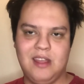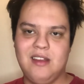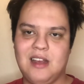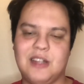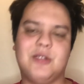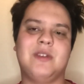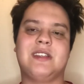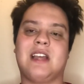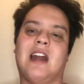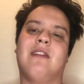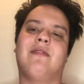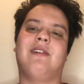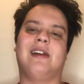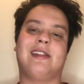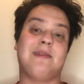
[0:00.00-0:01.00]
And so he's kind of
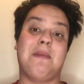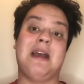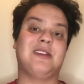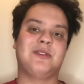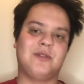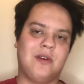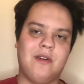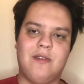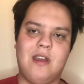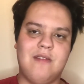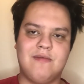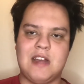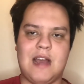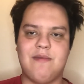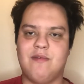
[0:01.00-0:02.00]
like the master in
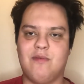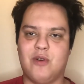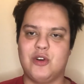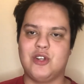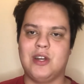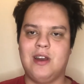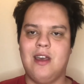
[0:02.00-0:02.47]
time inversion.